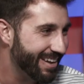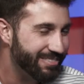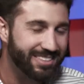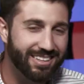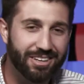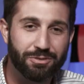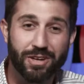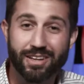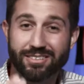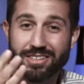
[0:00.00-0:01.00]
Yeah. See you next
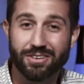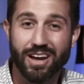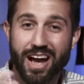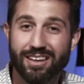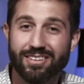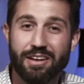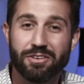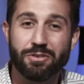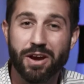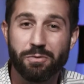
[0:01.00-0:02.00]
week. See you guys. Have
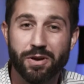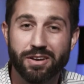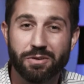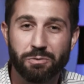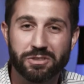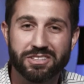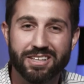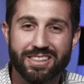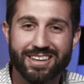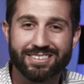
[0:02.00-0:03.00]
a great week. We'll
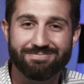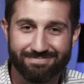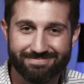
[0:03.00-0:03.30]
see you then.